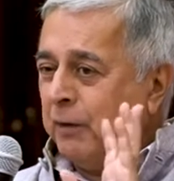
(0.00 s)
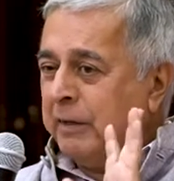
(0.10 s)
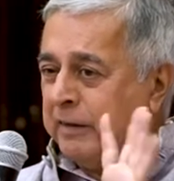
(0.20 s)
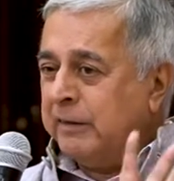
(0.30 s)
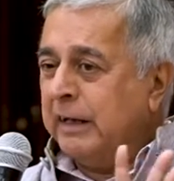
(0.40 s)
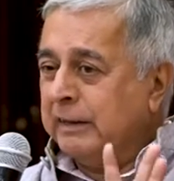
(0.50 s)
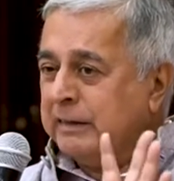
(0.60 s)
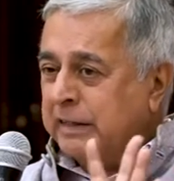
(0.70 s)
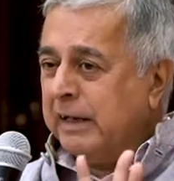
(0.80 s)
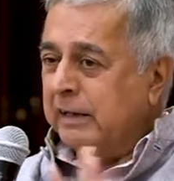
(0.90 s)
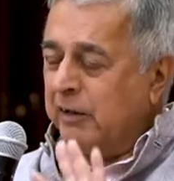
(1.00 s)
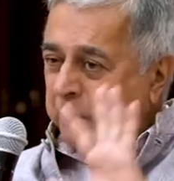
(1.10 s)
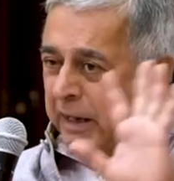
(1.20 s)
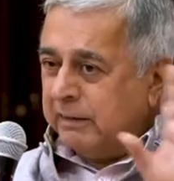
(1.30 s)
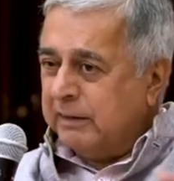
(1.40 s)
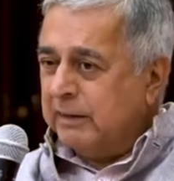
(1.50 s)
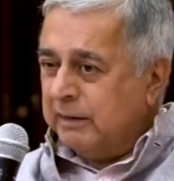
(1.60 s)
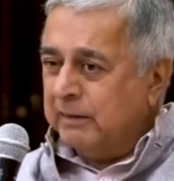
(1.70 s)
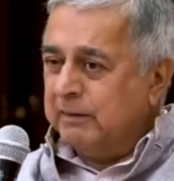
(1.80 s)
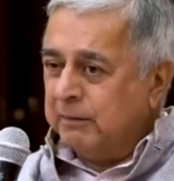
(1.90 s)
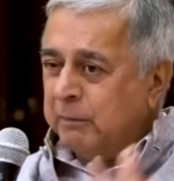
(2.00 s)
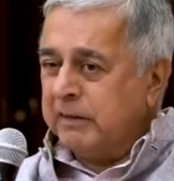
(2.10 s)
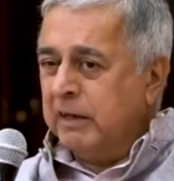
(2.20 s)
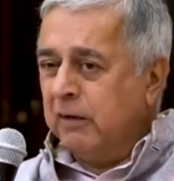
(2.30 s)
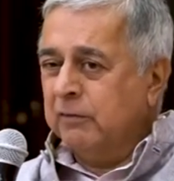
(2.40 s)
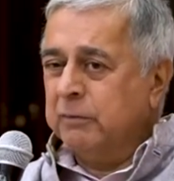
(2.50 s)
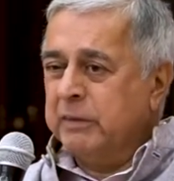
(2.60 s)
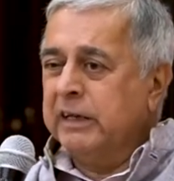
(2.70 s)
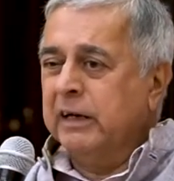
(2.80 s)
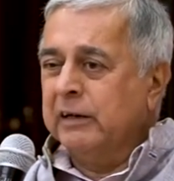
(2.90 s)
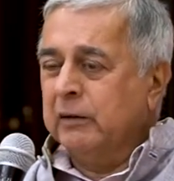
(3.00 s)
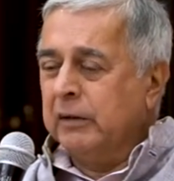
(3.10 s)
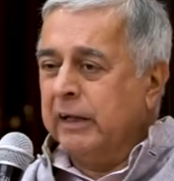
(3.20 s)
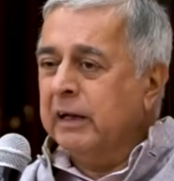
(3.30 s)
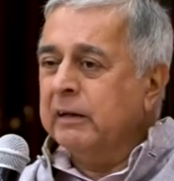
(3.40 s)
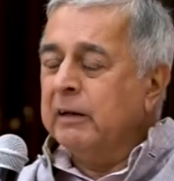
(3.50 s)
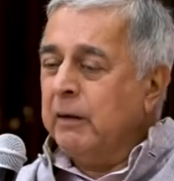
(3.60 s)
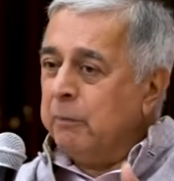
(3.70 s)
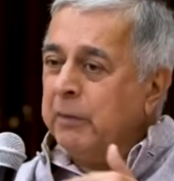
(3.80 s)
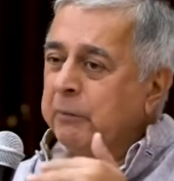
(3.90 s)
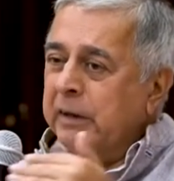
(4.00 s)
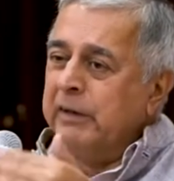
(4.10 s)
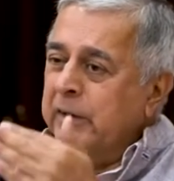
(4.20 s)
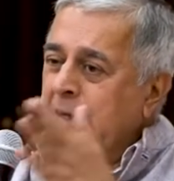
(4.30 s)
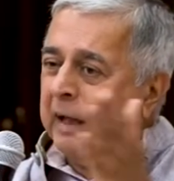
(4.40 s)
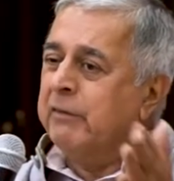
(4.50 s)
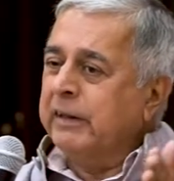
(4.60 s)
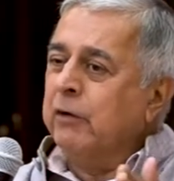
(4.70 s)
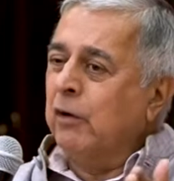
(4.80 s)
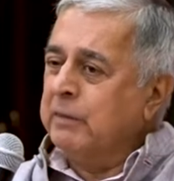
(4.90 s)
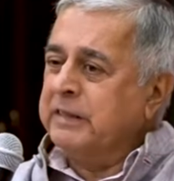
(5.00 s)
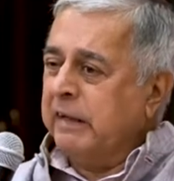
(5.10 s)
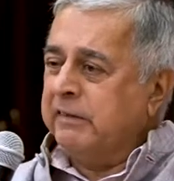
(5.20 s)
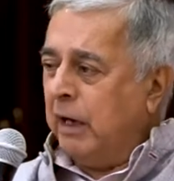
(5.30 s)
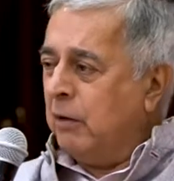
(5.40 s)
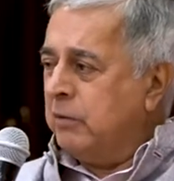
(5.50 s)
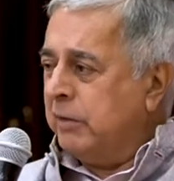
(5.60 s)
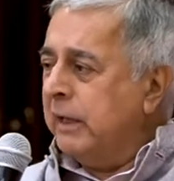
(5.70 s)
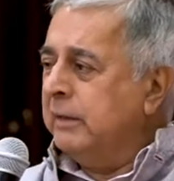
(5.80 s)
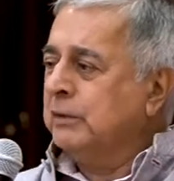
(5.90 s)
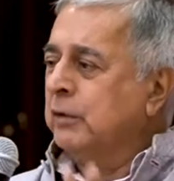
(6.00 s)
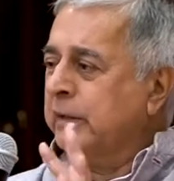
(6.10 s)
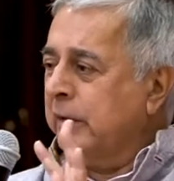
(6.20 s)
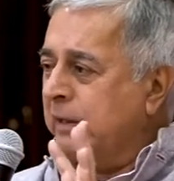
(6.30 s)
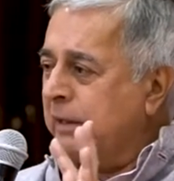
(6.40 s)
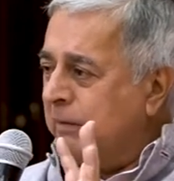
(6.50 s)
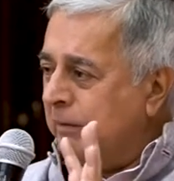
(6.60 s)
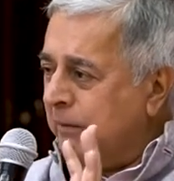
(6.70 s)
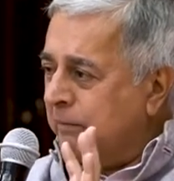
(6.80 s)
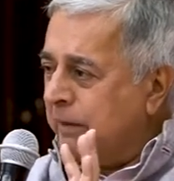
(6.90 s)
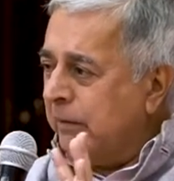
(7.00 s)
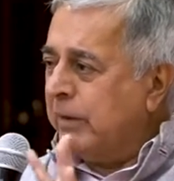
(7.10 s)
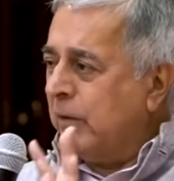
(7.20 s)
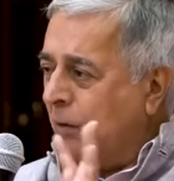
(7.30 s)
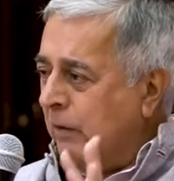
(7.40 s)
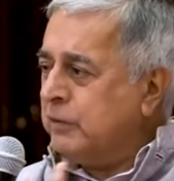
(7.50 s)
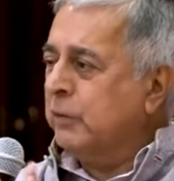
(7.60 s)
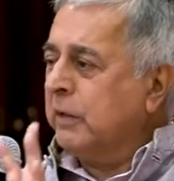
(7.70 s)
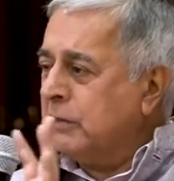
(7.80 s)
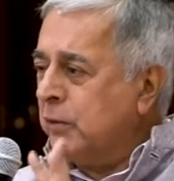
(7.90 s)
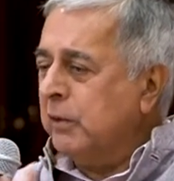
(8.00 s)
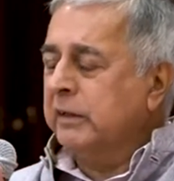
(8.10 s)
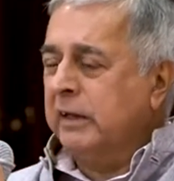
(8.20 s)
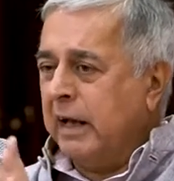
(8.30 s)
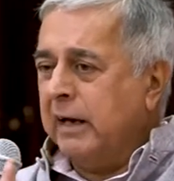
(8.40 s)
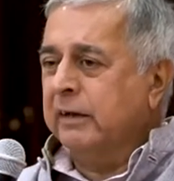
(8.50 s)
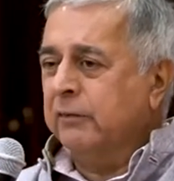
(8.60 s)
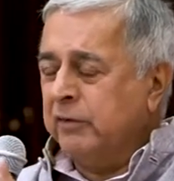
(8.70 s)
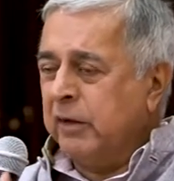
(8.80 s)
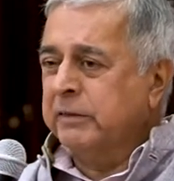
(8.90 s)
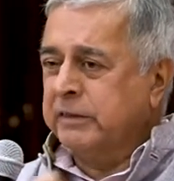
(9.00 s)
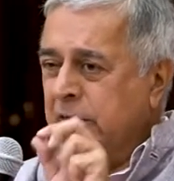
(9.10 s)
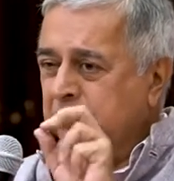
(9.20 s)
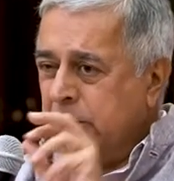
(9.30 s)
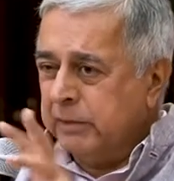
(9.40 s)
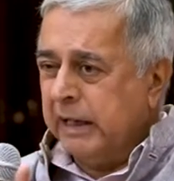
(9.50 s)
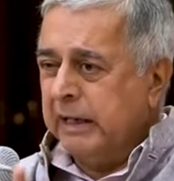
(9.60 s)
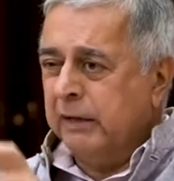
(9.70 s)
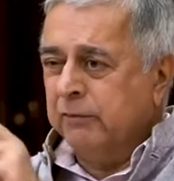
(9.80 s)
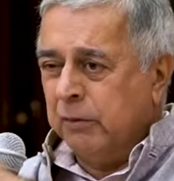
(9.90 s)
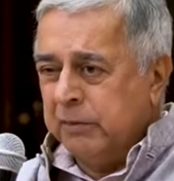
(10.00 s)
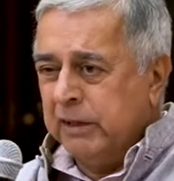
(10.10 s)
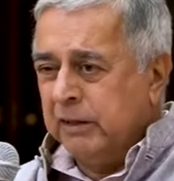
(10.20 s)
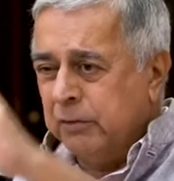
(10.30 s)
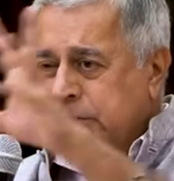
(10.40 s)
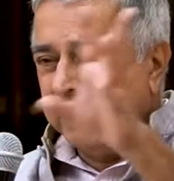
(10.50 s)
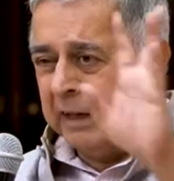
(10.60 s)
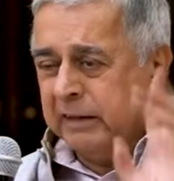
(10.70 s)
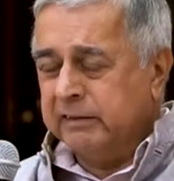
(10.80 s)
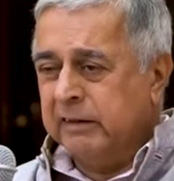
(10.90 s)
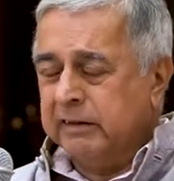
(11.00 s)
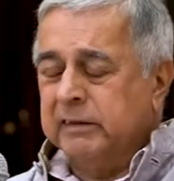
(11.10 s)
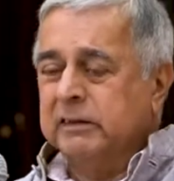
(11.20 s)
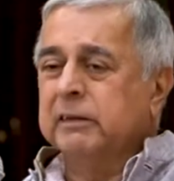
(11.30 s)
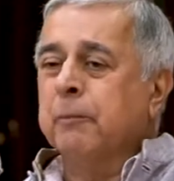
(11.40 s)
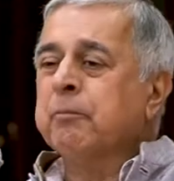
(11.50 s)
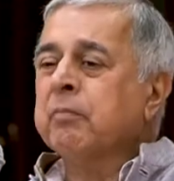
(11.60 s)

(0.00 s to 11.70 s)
from inside the jail, despite the muzzling of the media and all that. But everything always gets out, right? So they were also controlling the narrative to some extent from Delhi, from here, from there, et cetera, et cetera.